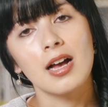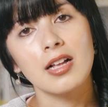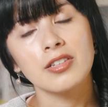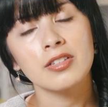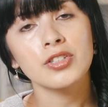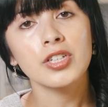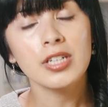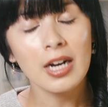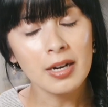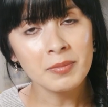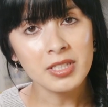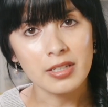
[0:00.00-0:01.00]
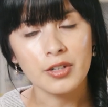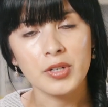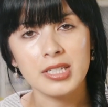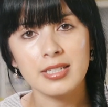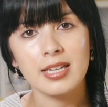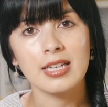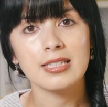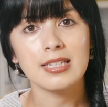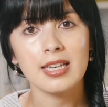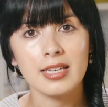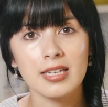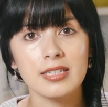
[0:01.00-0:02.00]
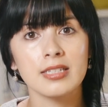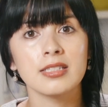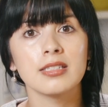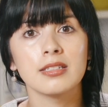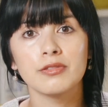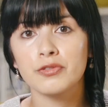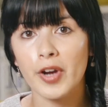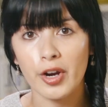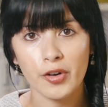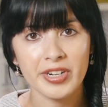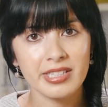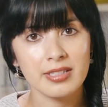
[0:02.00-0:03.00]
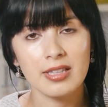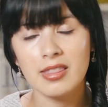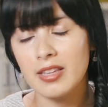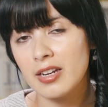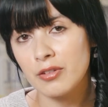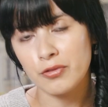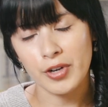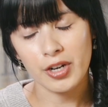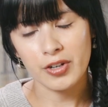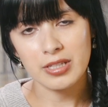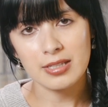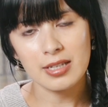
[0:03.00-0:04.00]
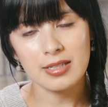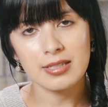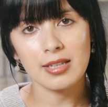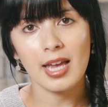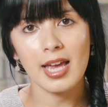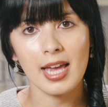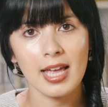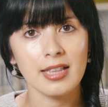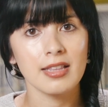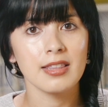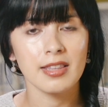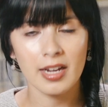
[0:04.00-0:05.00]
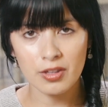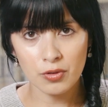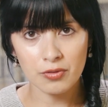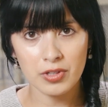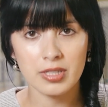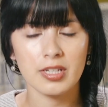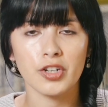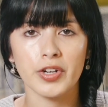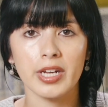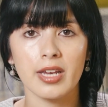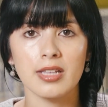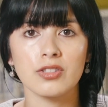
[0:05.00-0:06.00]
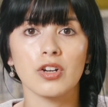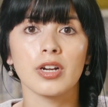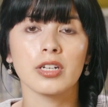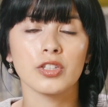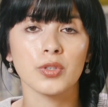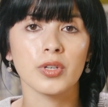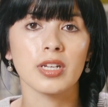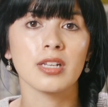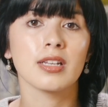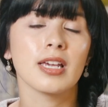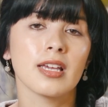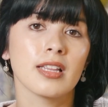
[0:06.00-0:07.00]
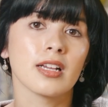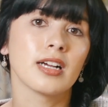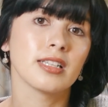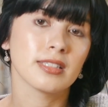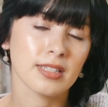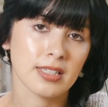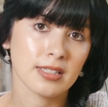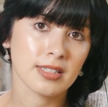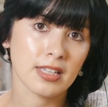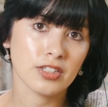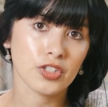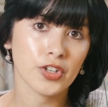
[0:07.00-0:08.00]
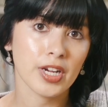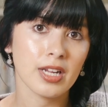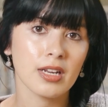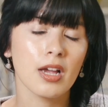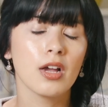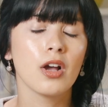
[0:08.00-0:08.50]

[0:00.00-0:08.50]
Another common irritant is fragrance, synthetic fragrances, and neither of these ingredients are included in Unseen Sunscreen.